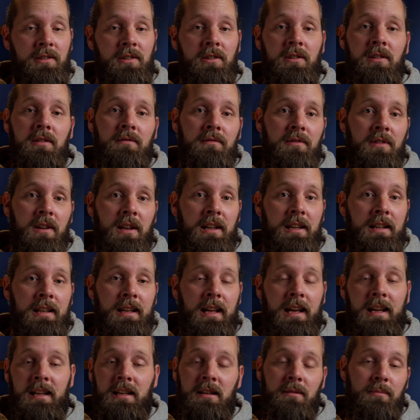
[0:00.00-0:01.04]
you can fill in
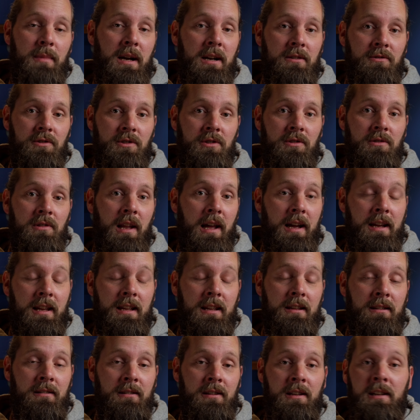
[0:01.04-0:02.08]
any amount you'd
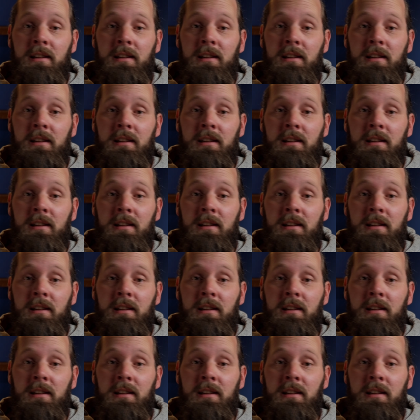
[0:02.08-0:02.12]
like.